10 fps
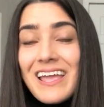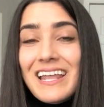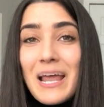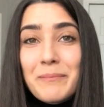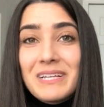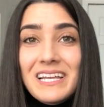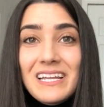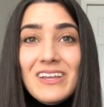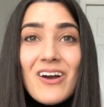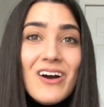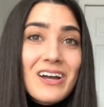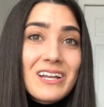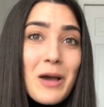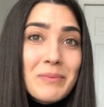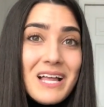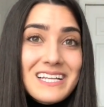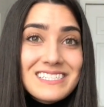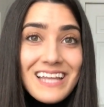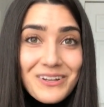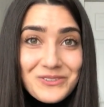and I'm planning on applying
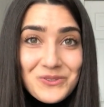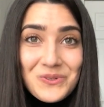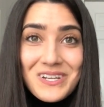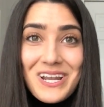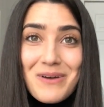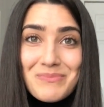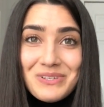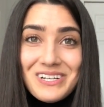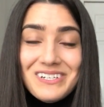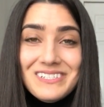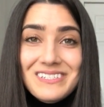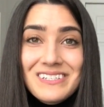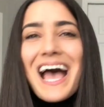to dental school in a couple years."